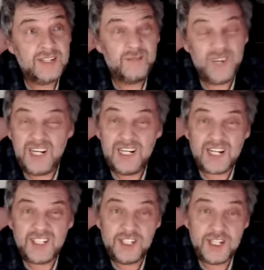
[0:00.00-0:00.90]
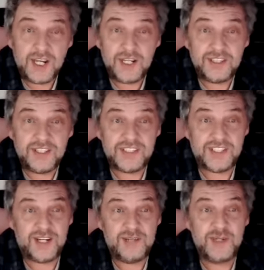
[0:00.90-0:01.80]
Really liked a girl at the
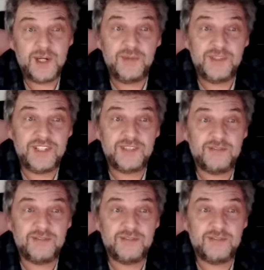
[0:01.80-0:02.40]
time who was into